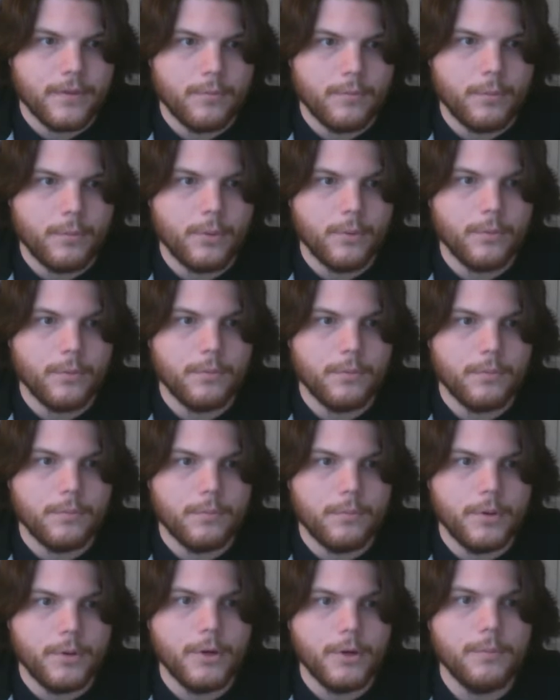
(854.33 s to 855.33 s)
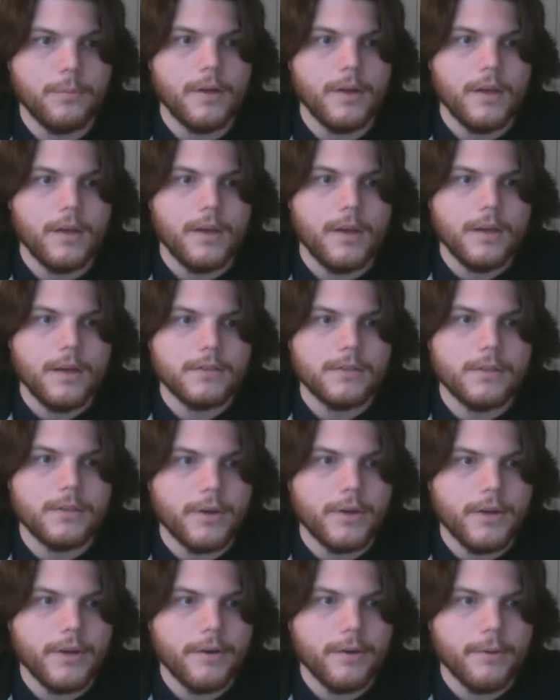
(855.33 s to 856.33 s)
Boom, boom. So
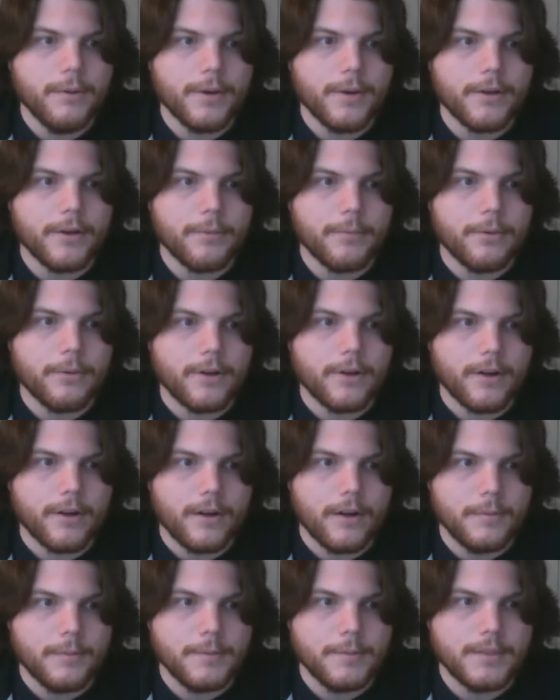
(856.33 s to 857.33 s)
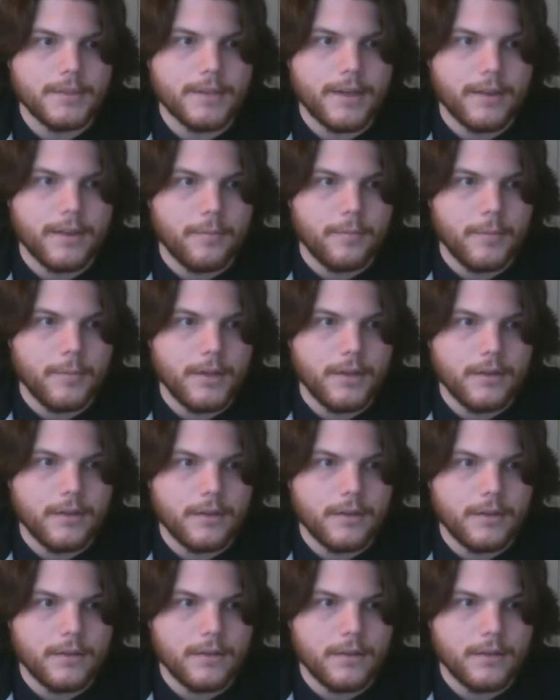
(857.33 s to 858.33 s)
here we're going to put our carbons down the middle.
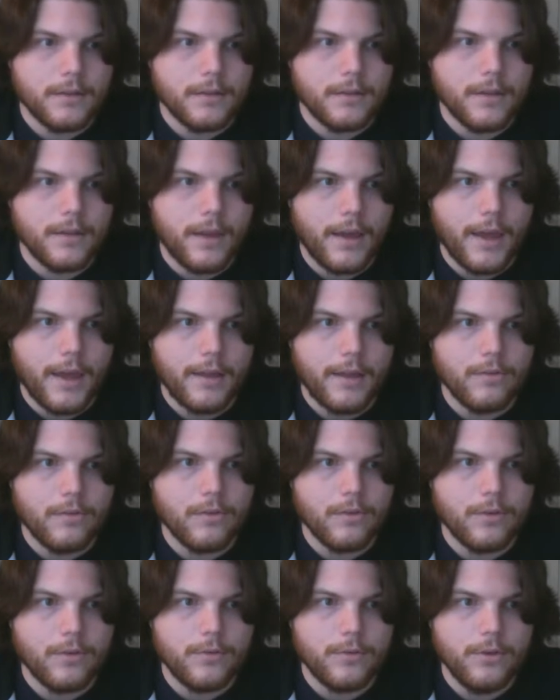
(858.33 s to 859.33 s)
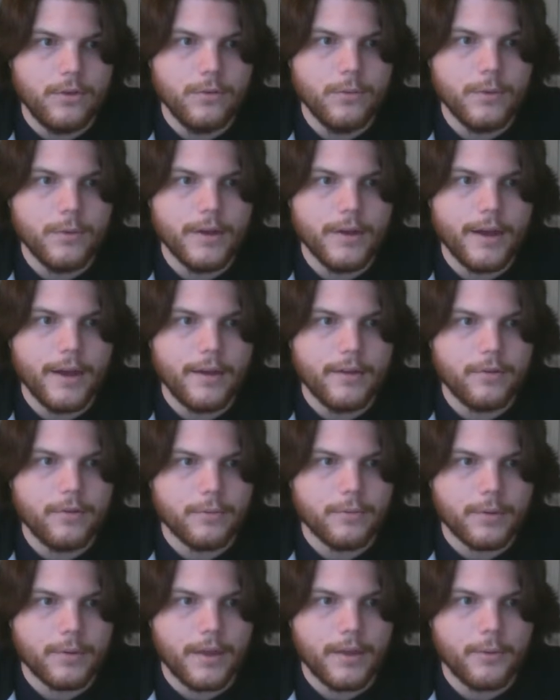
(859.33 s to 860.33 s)
And so you guys would
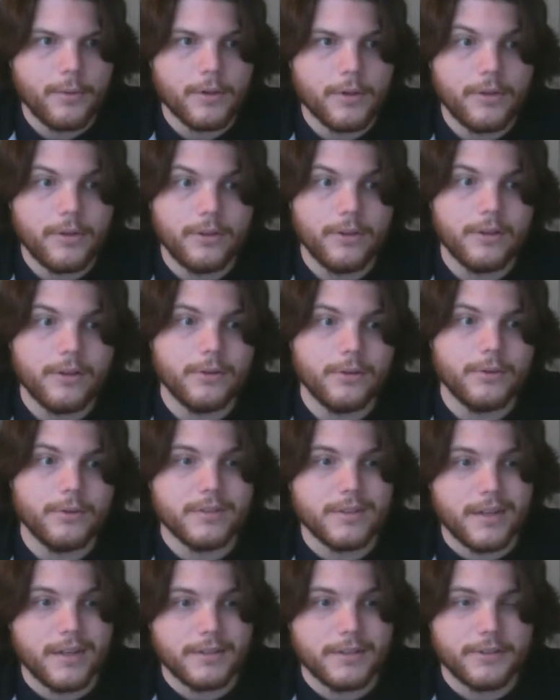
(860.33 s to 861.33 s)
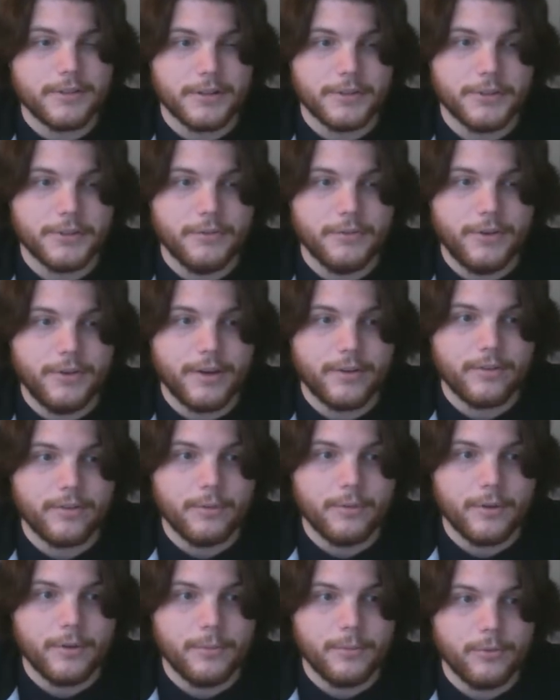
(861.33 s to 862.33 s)
probably want to do the Lewis dot structure if you actually
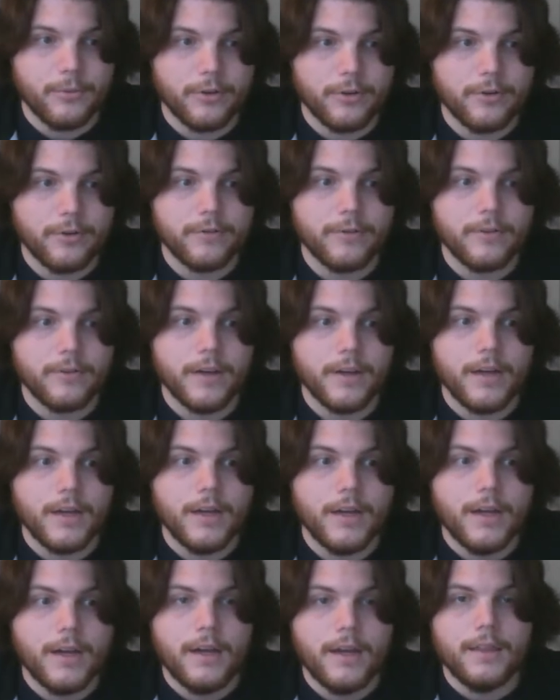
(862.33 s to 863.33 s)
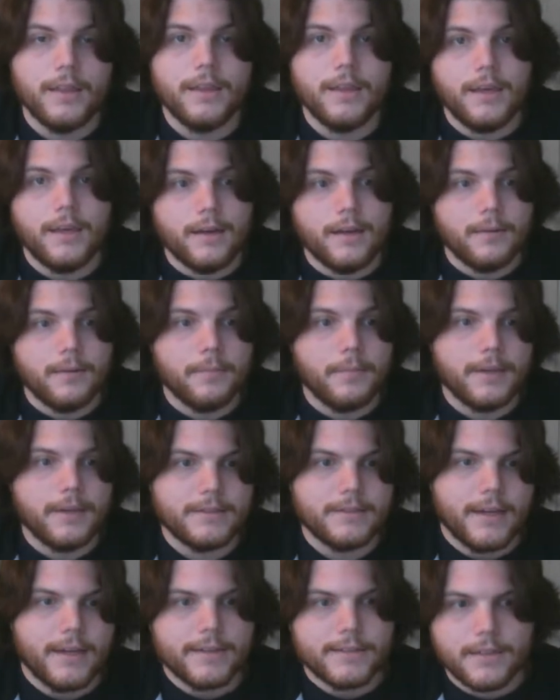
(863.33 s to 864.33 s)
want to observe the
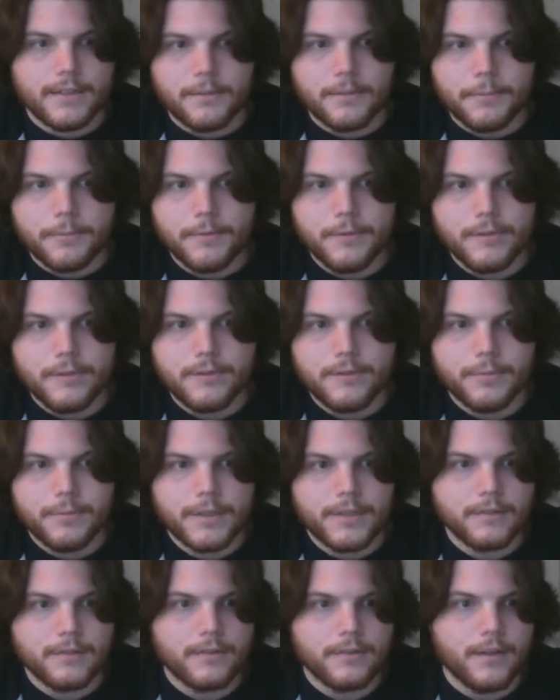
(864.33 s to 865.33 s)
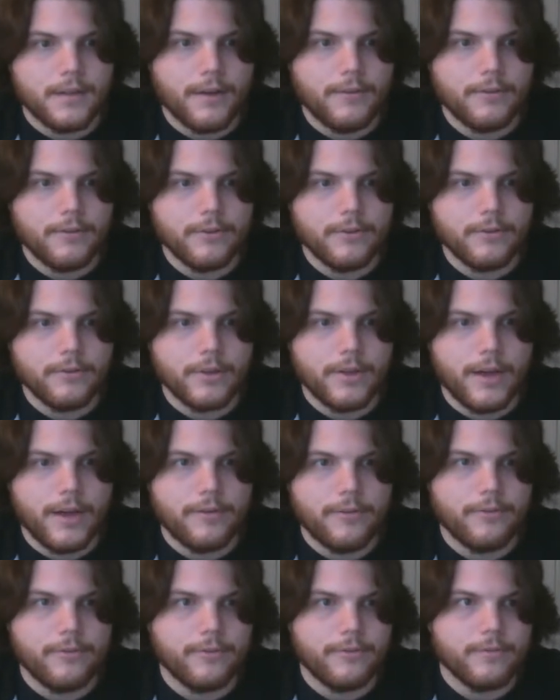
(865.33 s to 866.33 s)
exact setup of this, but that's essentially,
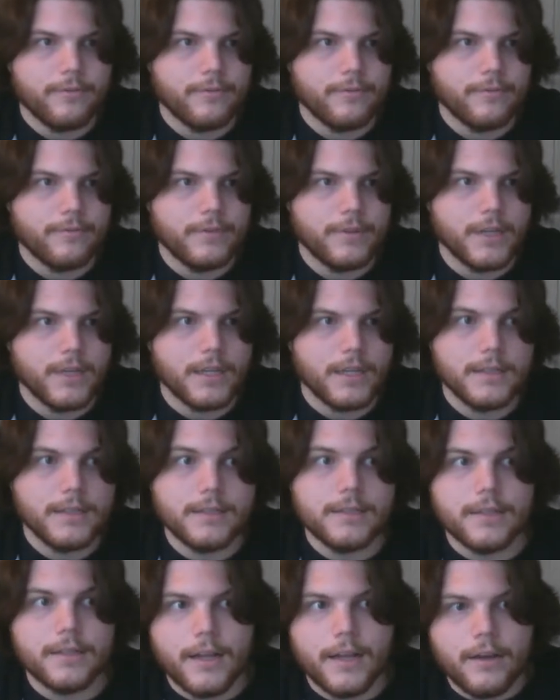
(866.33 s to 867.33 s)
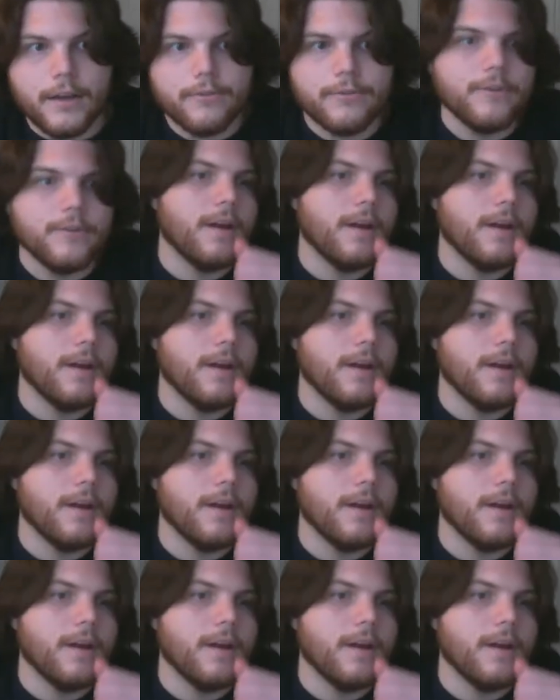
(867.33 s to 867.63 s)
I've done this enough